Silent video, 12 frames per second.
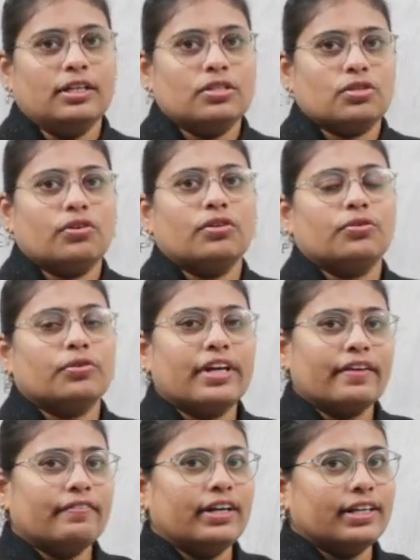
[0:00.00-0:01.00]
So today
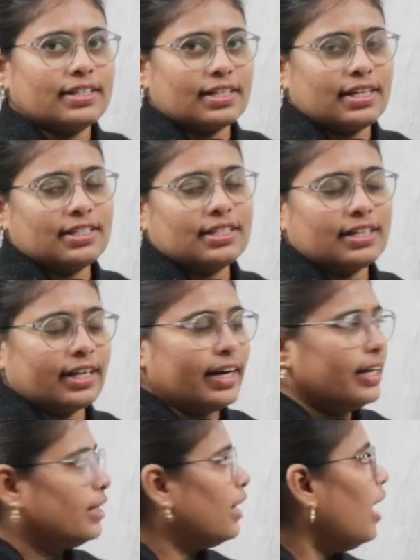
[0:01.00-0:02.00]
we will discuss
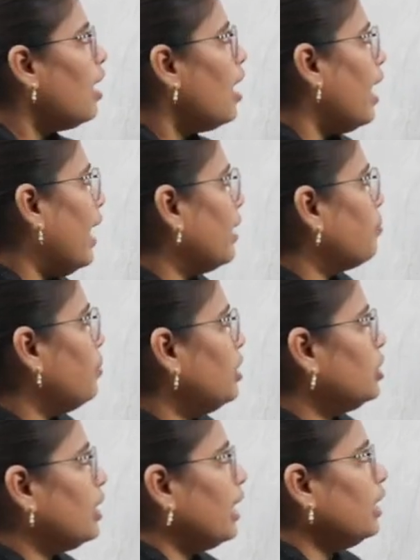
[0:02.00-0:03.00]
regarding the
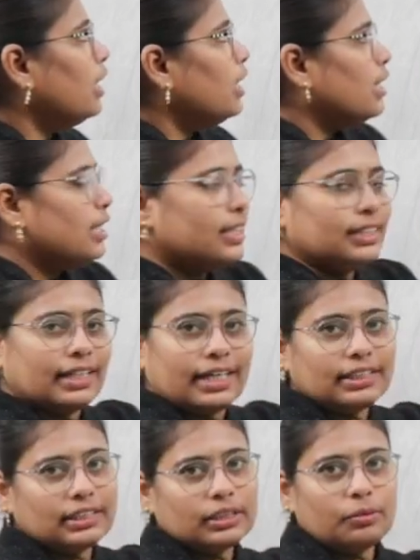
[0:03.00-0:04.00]
admission and
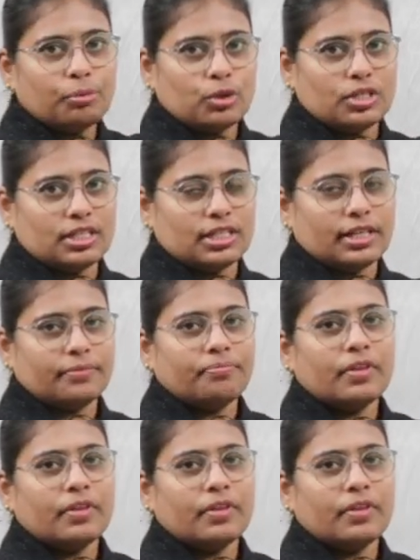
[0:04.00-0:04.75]
discharge procedure.